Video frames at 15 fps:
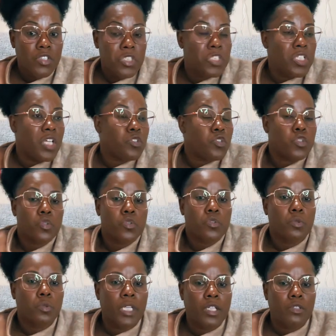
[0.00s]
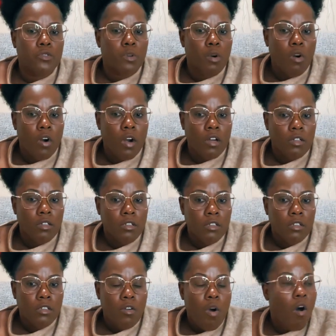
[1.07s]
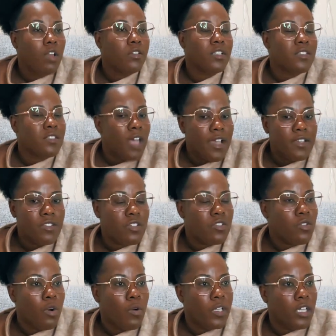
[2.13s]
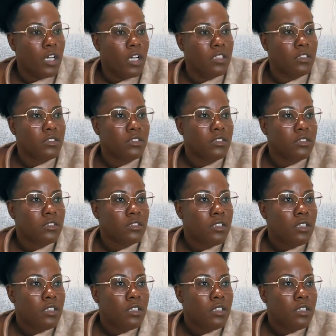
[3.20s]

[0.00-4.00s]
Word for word: She just choose to ignore all the signs that's going on.